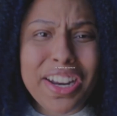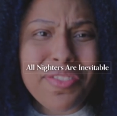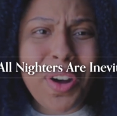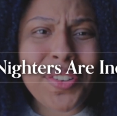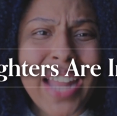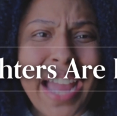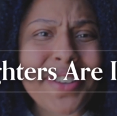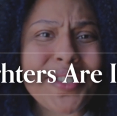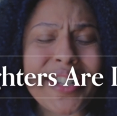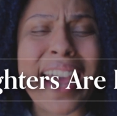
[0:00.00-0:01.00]
of
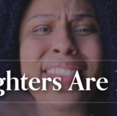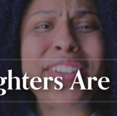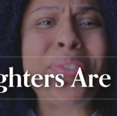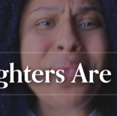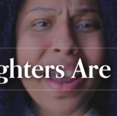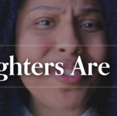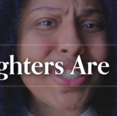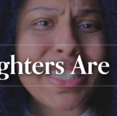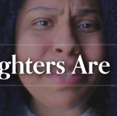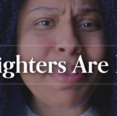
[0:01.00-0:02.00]
all-nighters and that you never
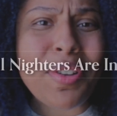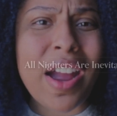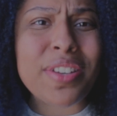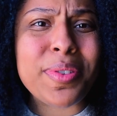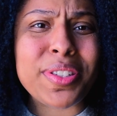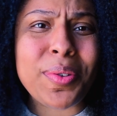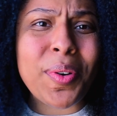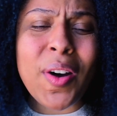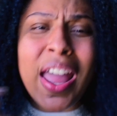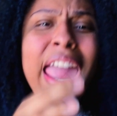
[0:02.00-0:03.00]
sleep in graduate school,